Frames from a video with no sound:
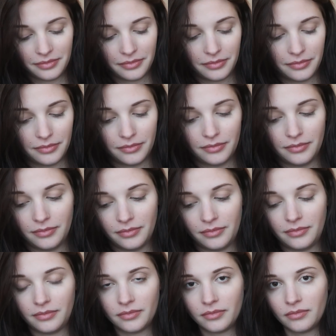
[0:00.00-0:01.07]

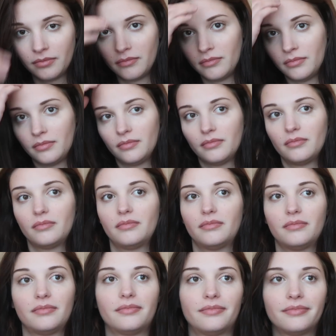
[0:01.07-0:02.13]

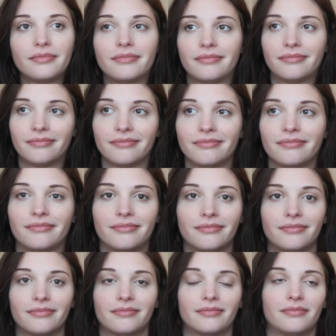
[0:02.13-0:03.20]

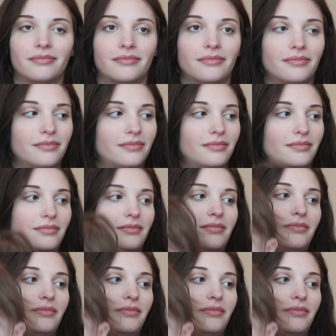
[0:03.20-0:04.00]
(silent)